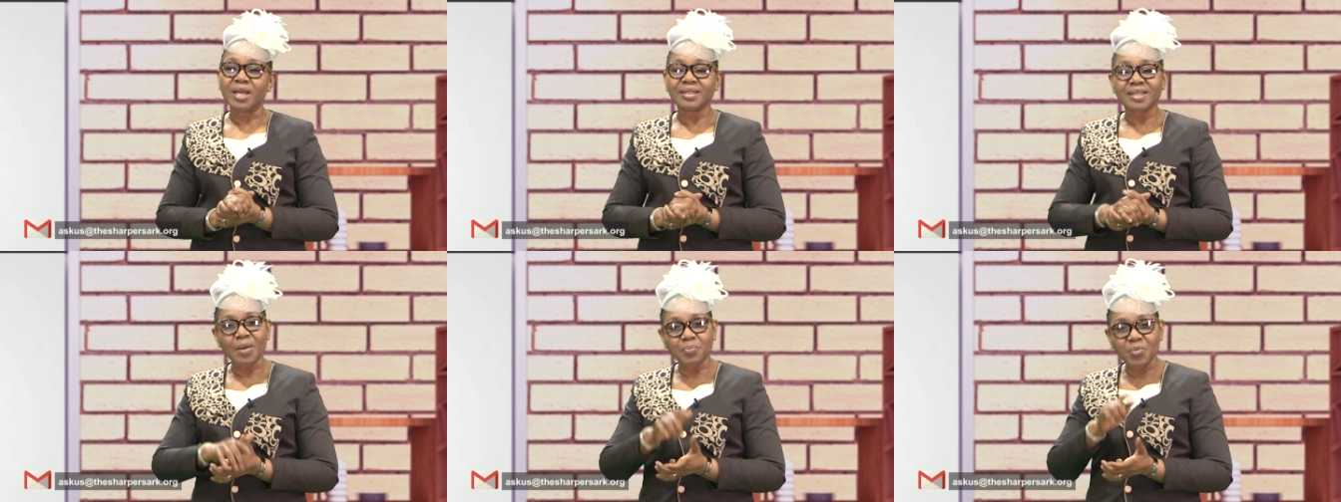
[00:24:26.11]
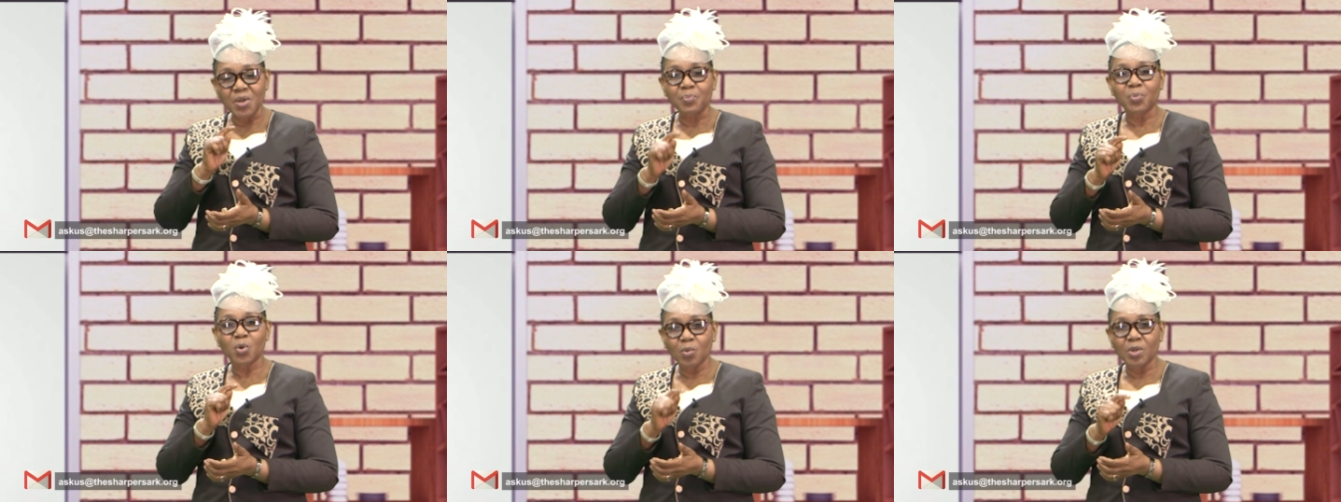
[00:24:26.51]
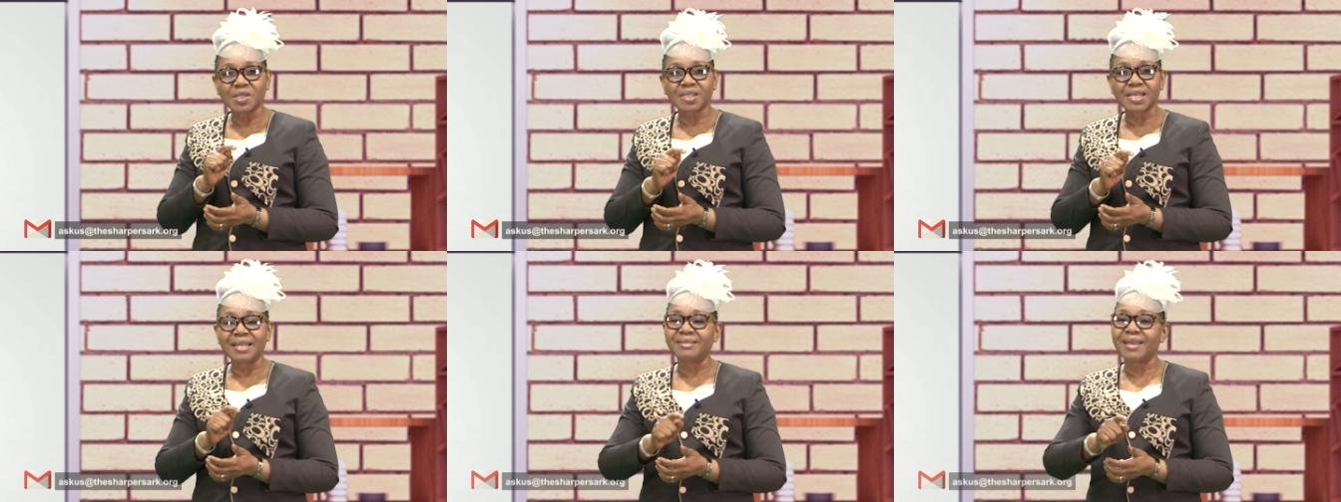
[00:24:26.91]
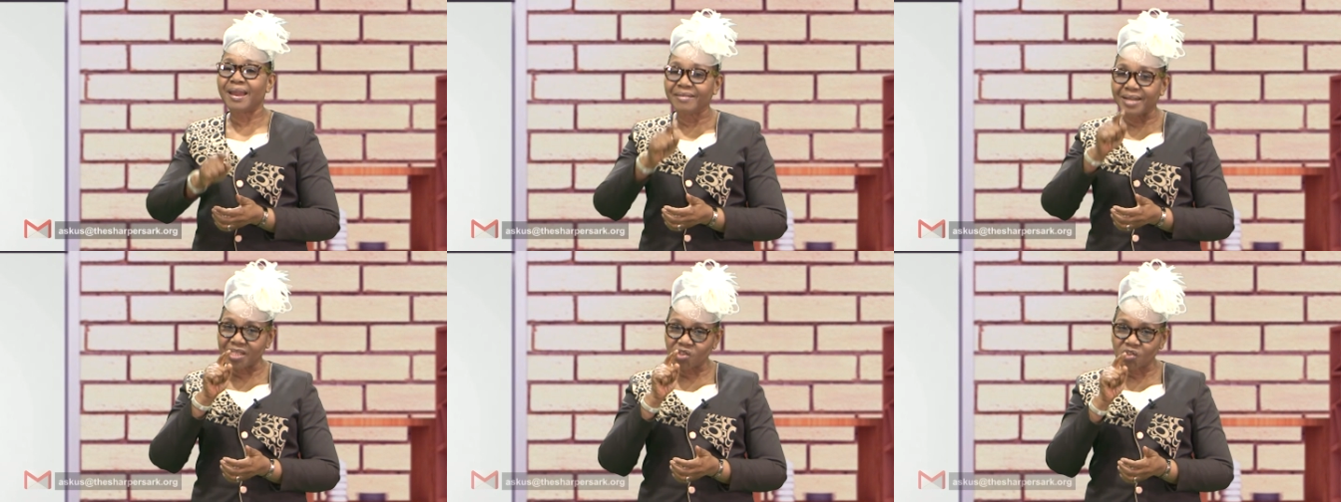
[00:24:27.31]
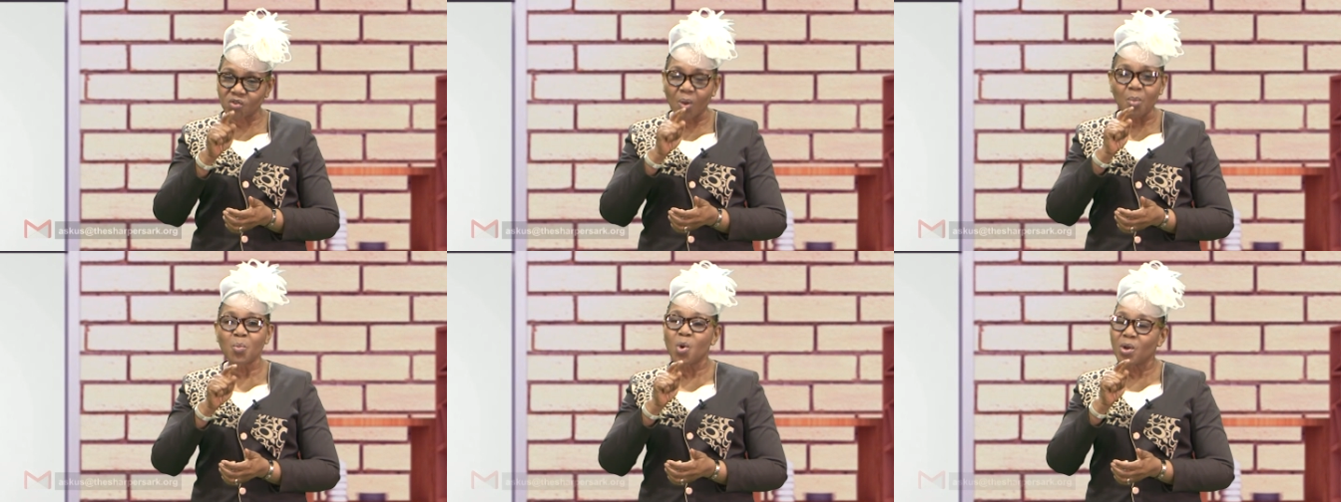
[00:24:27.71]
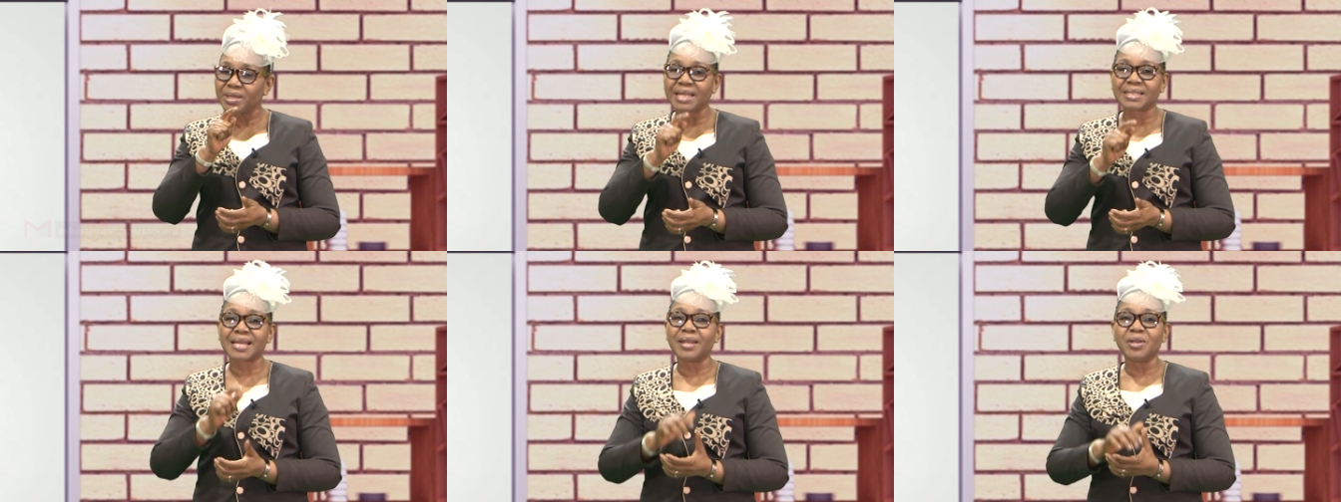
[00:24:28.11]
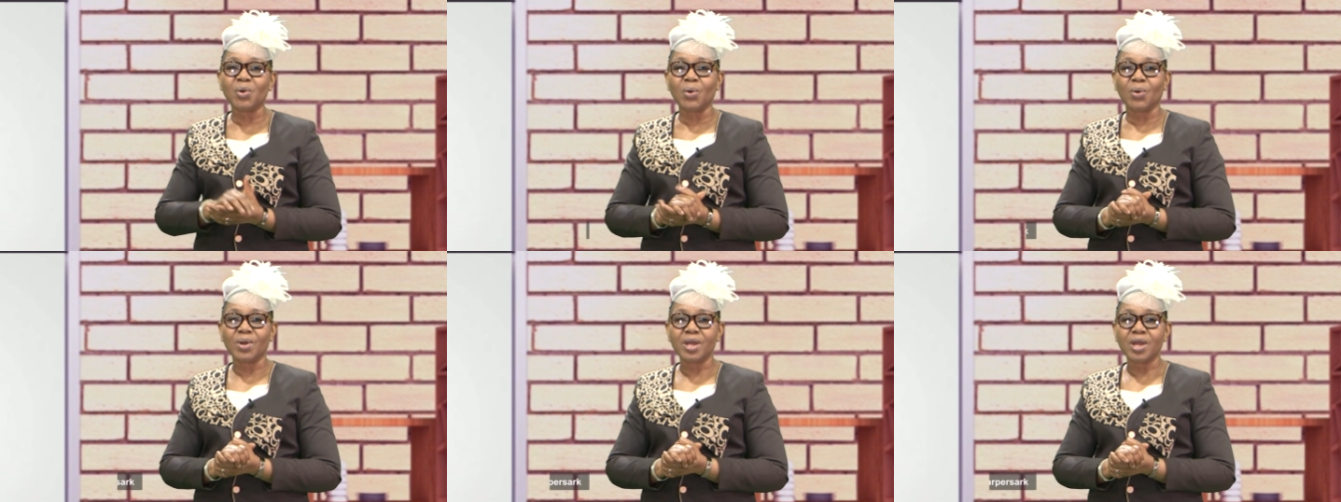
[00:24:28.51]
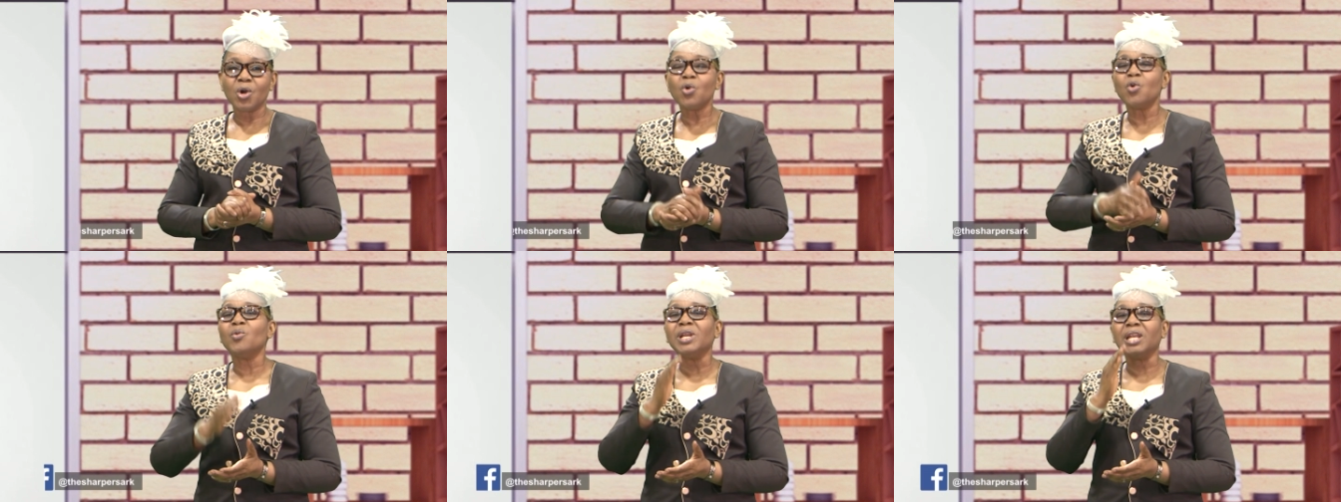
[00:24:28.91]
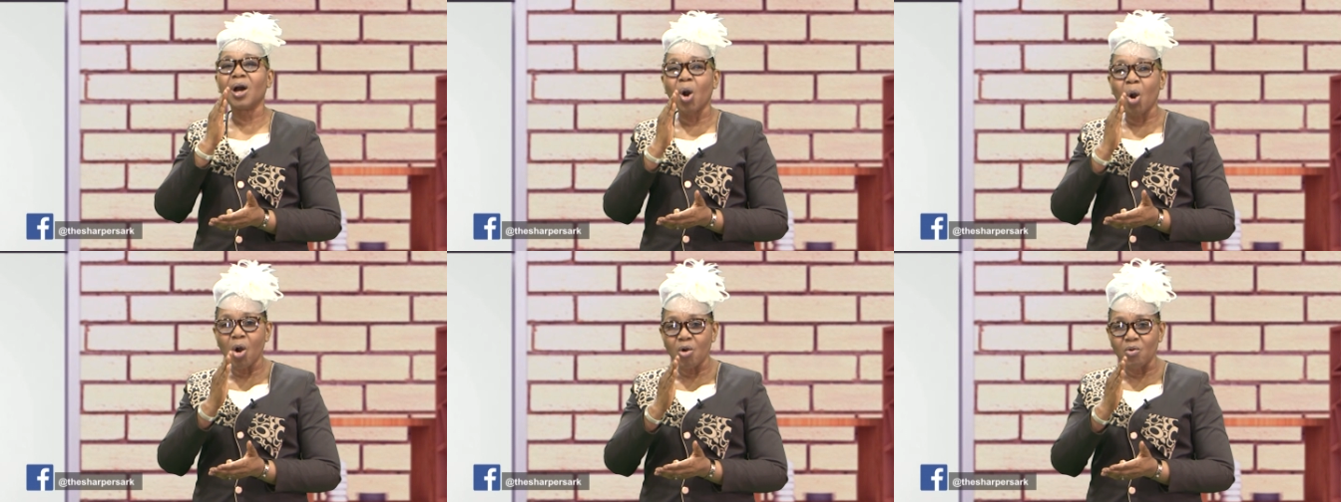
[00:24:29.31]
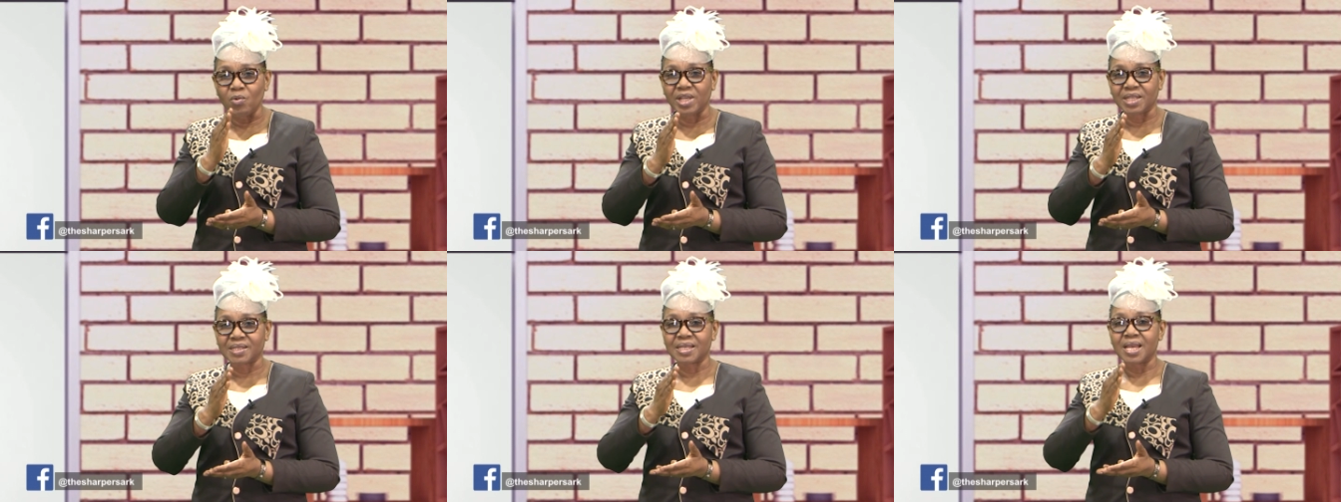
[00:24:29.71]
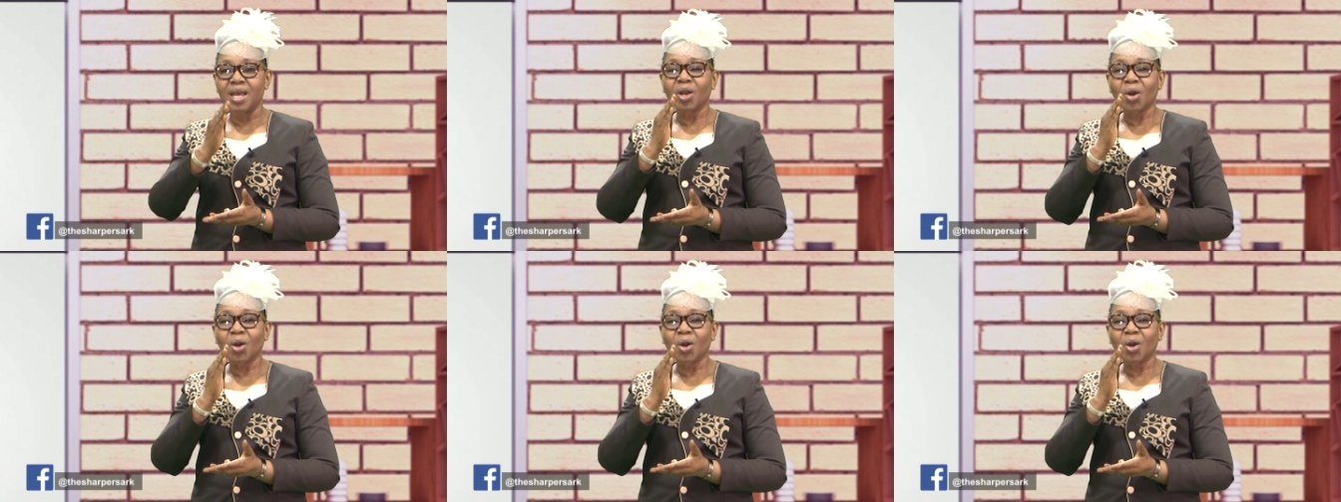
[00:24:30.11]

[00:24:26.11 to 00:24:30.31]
that people will say, there is someone that I know who will always